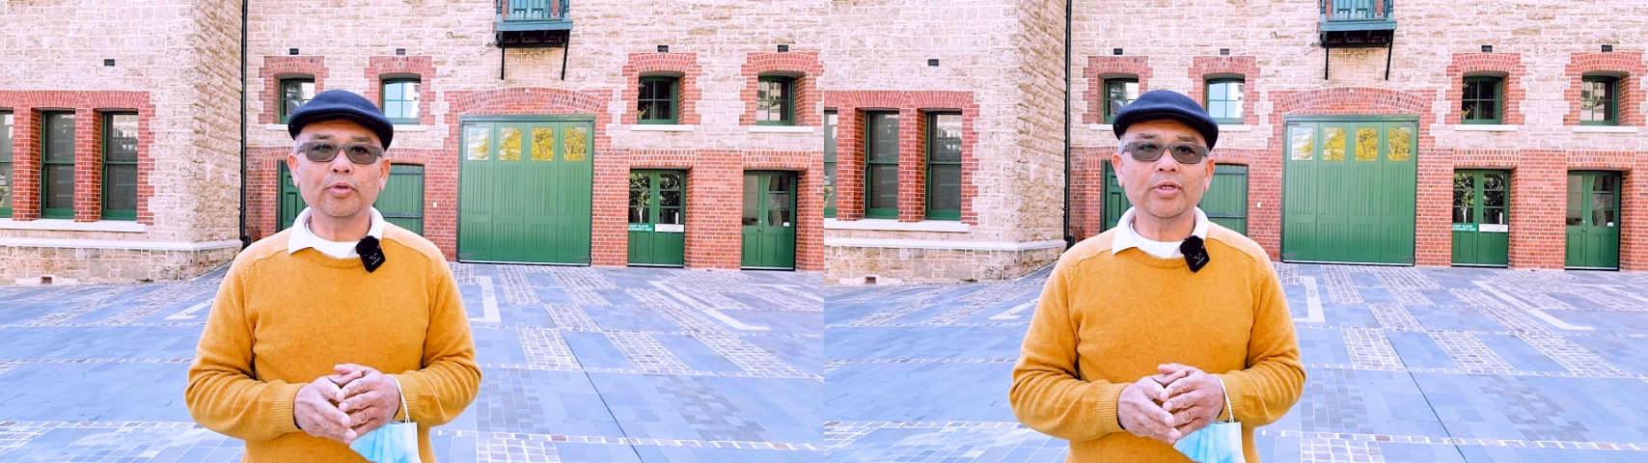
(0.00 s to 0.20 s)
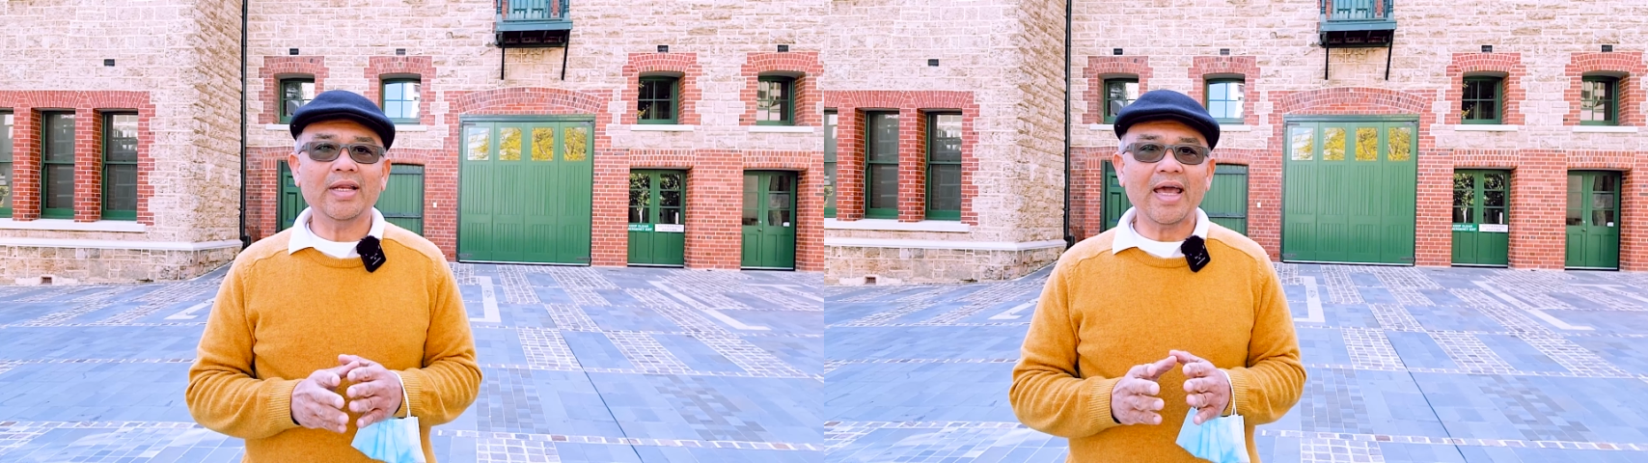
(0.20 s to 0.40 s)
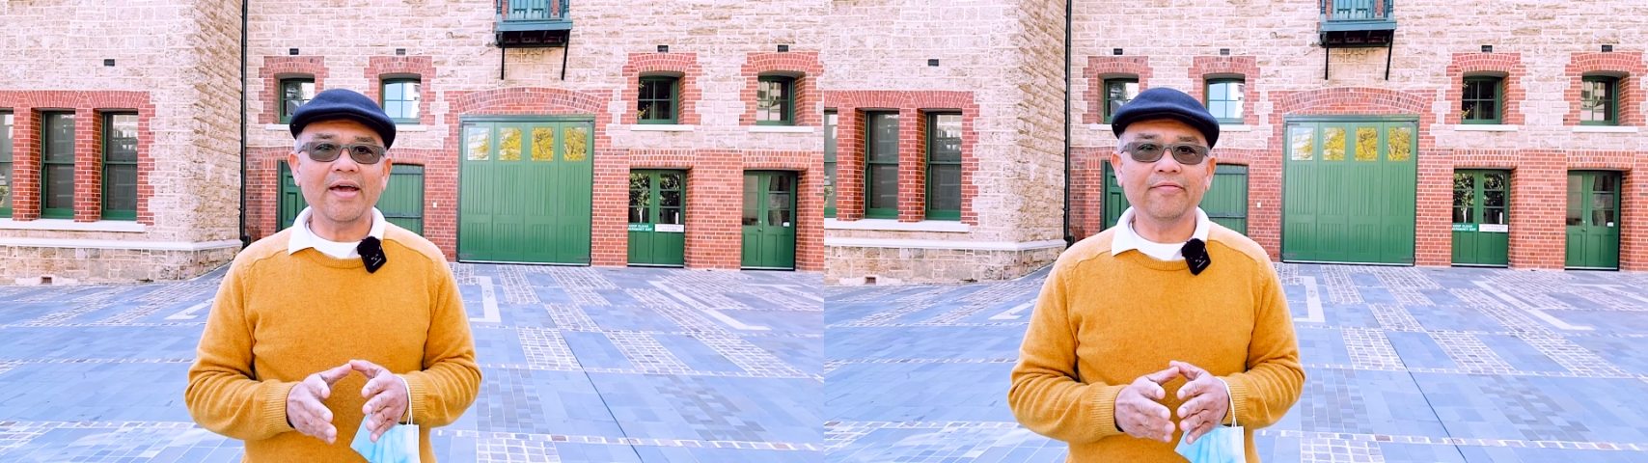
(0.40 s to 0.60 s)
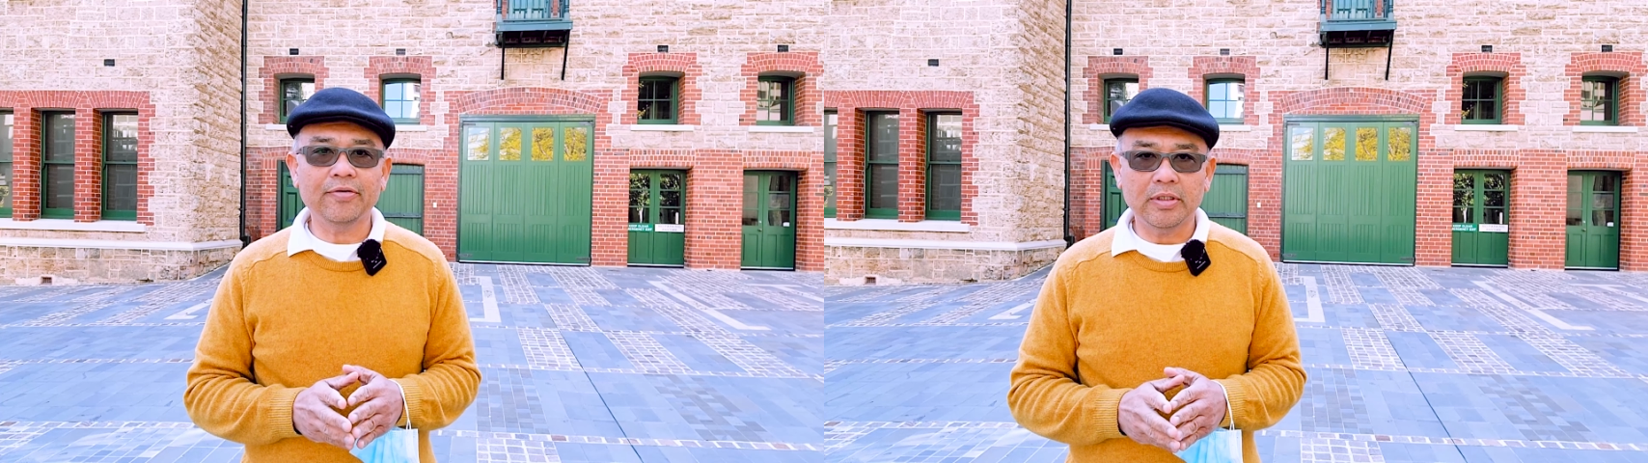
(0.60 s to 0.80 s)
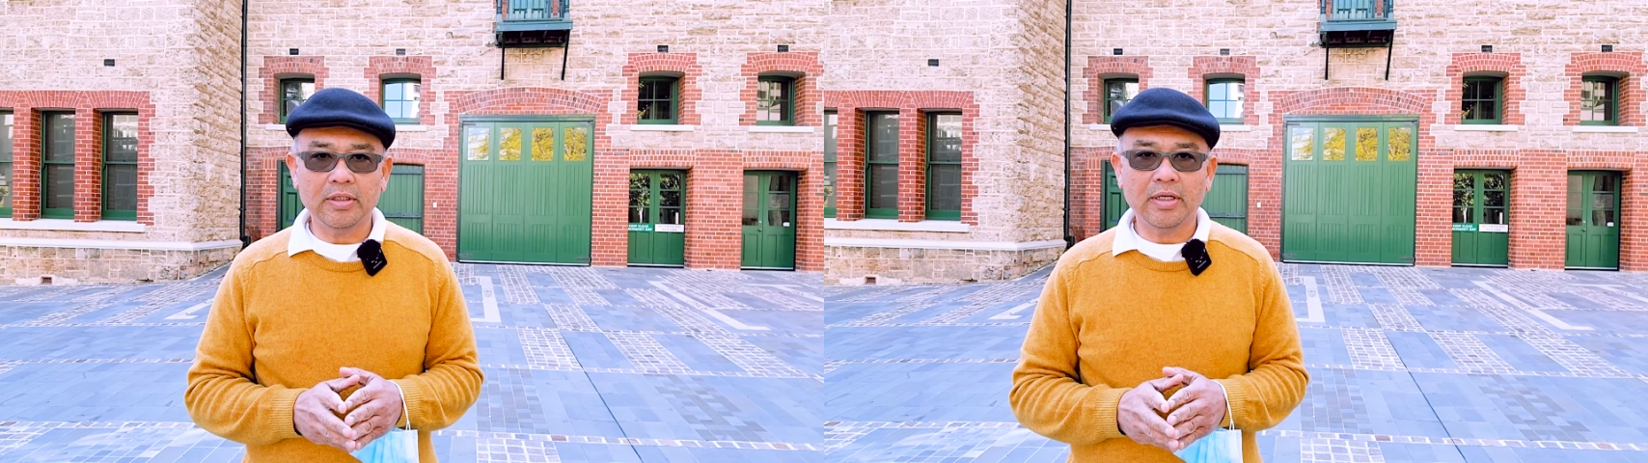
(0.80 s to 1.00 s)
put in
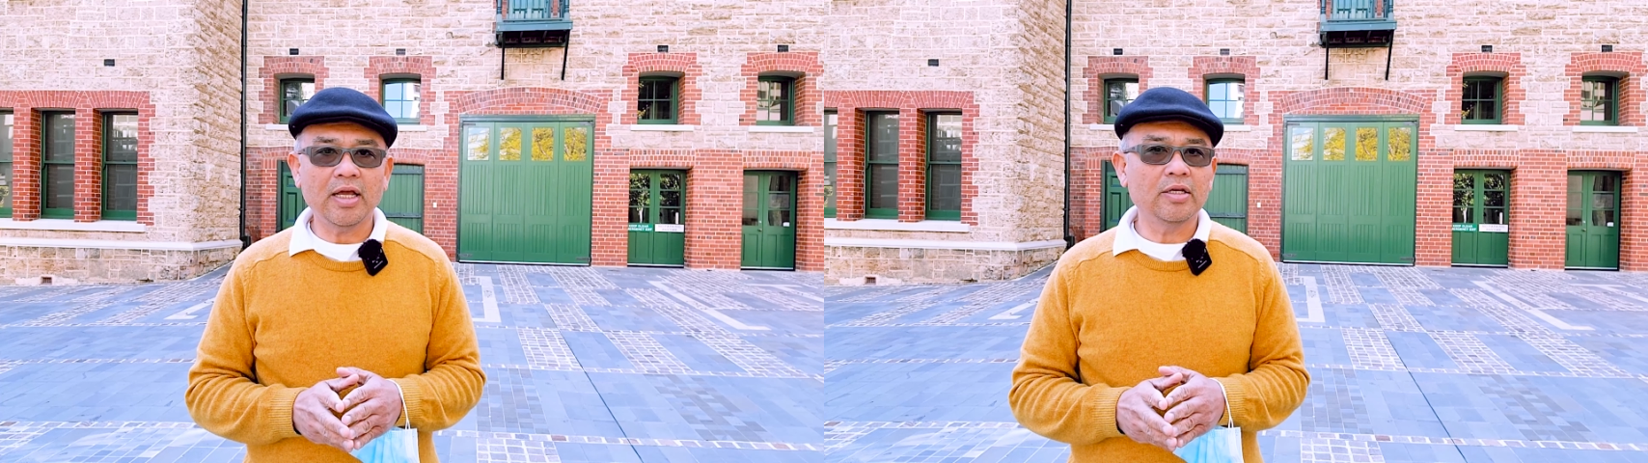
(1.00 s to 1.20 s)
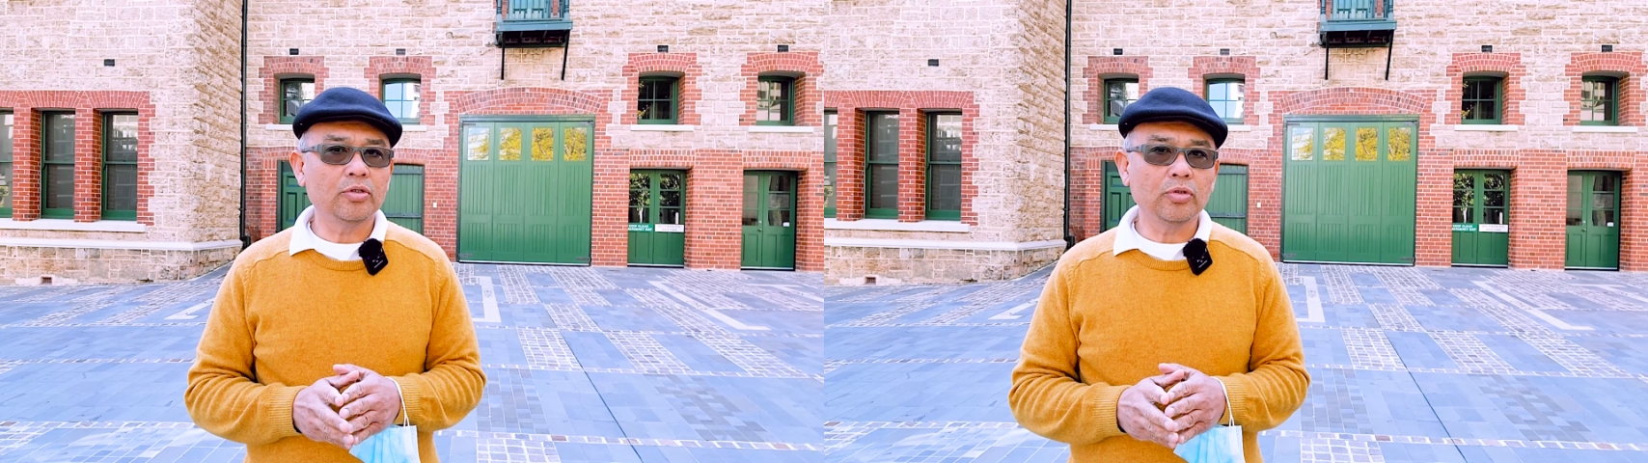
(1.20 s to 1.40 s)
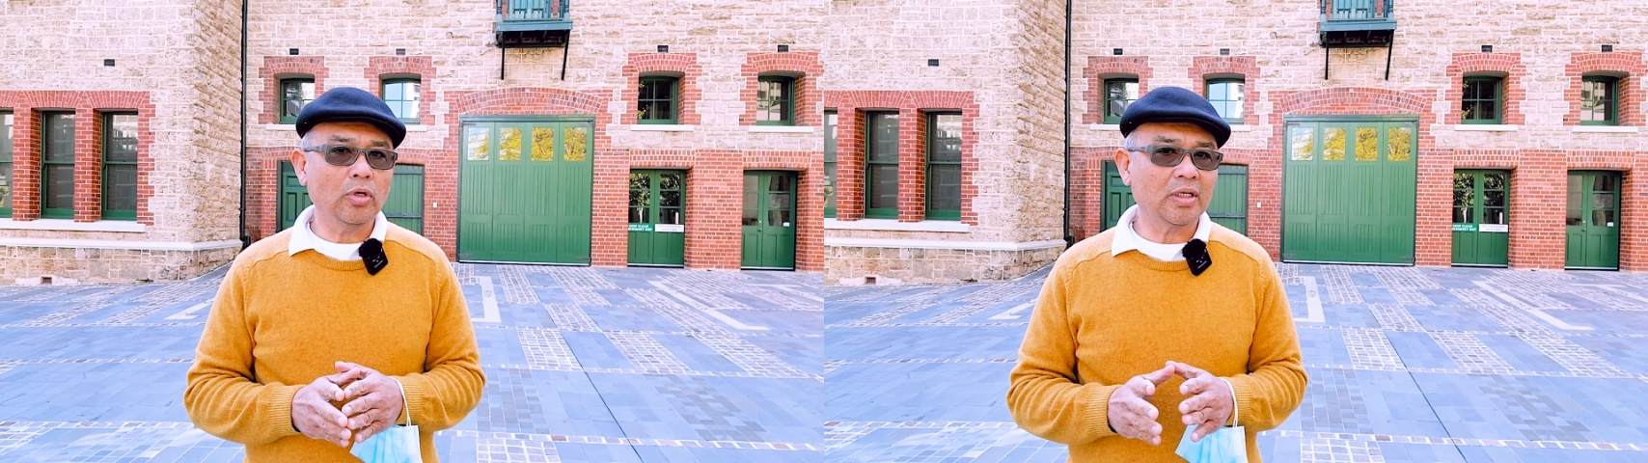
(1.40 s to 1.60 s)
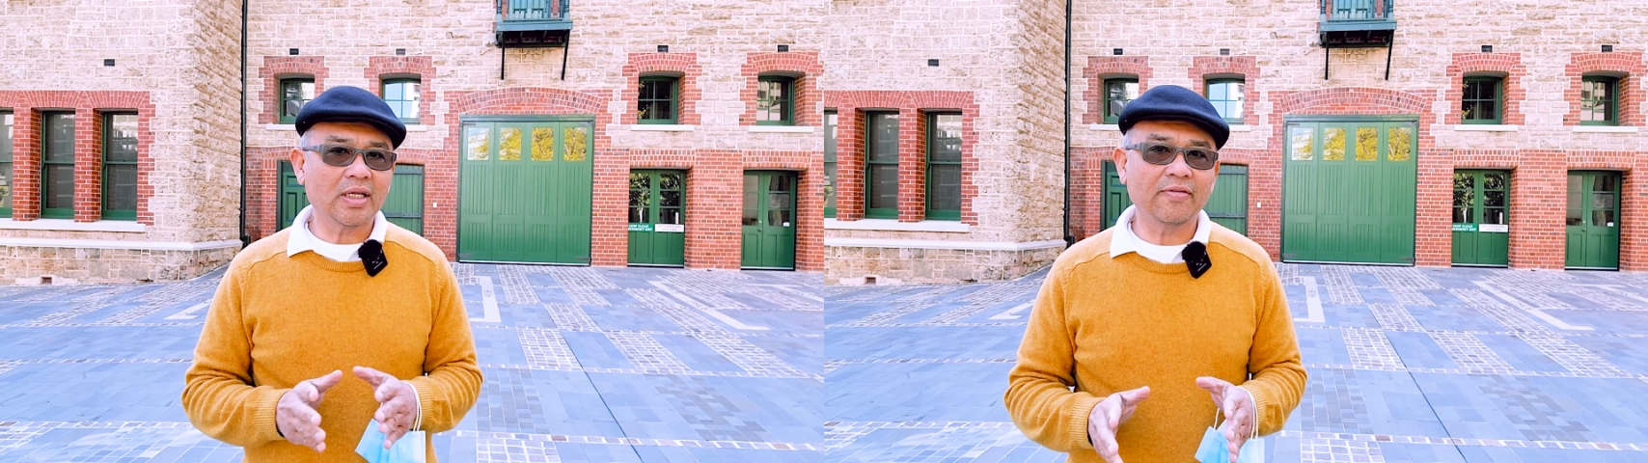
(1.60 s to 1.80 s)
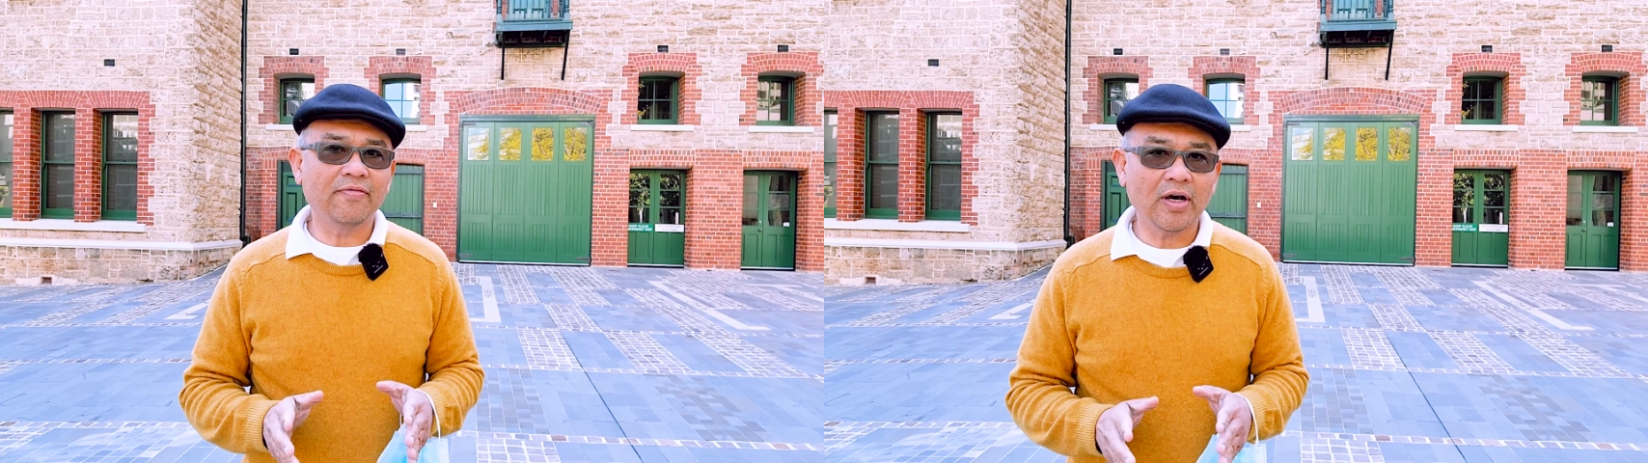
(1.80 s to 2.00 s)
effort and do
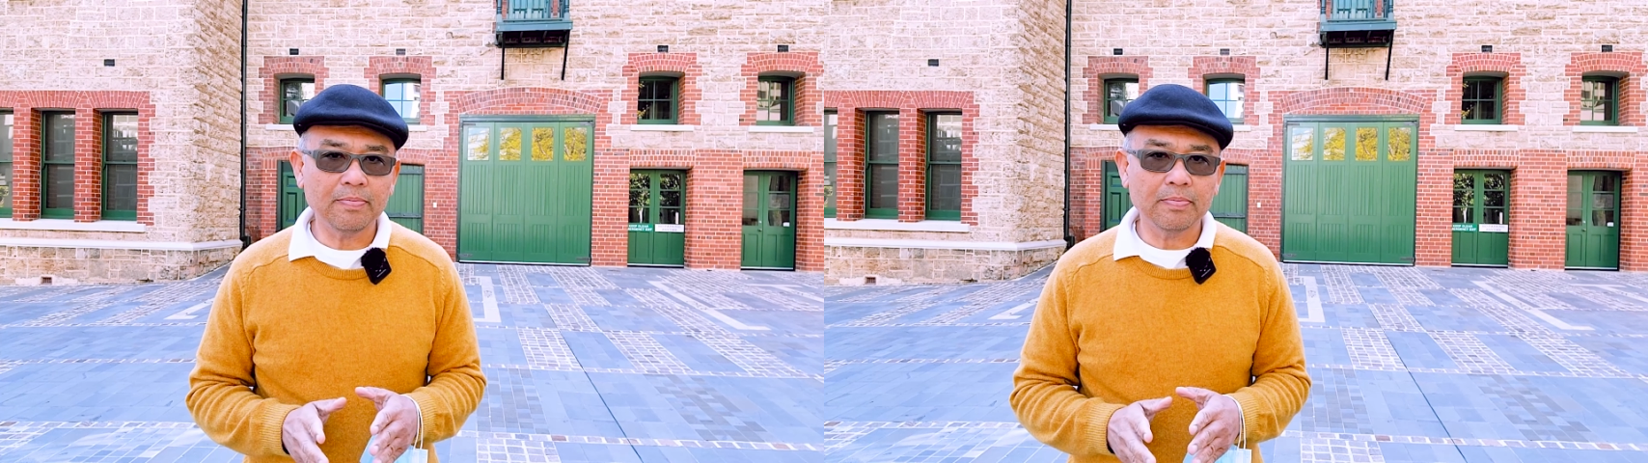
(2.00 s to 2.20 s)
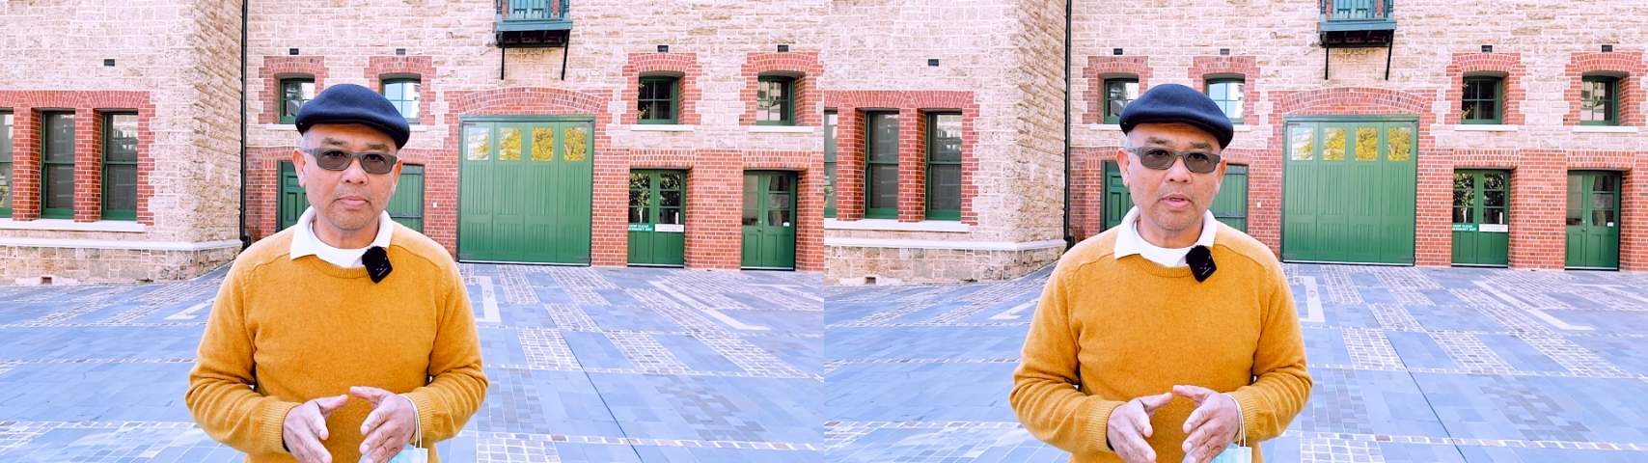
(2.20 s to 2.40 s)
not give up